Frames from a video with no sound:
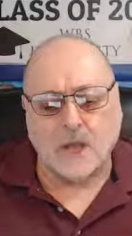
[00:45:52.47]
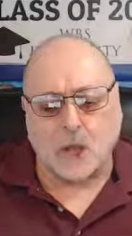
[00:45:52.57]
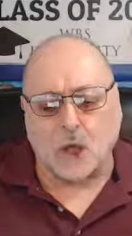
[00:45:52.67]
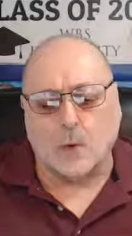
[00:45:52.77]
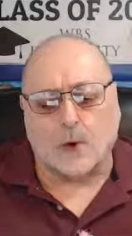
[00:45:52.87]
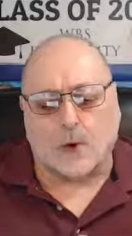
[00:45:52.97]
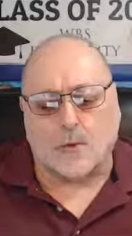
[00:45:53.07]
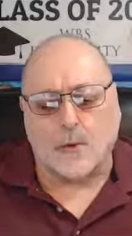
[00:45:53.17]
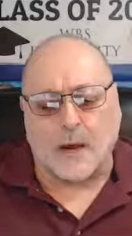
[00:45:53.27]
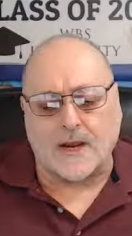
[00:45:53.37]
You were
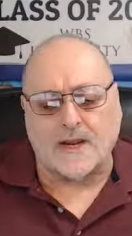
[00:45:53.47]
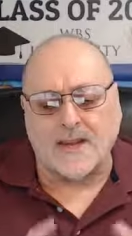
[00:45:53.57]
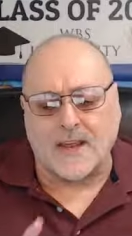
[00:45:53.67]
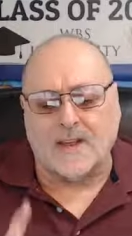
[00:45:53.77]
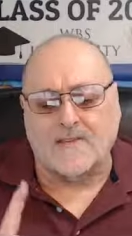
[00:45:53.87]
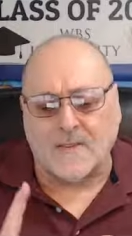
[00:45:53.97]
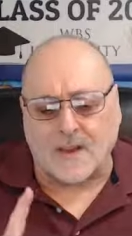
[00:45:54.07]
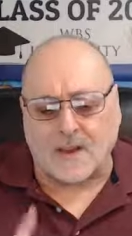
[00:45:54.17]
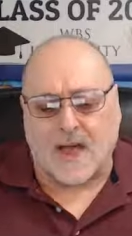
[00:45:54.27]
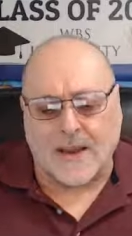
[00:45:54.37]
created in
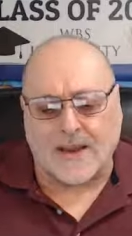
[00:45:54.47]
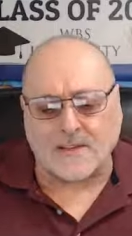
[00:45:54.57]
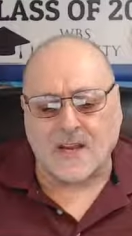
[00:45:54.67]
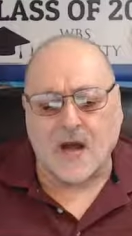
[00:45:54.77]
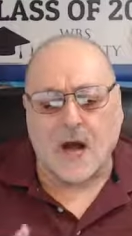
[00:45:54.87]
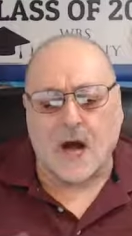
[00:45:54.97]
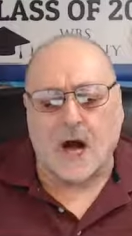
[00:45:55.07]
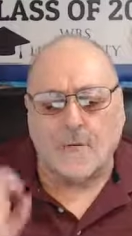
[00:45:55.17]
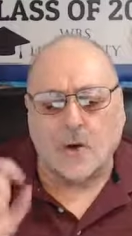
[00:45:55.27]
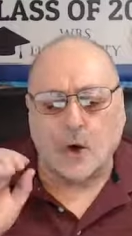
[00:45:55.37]
the light
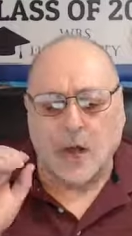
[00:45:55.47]
of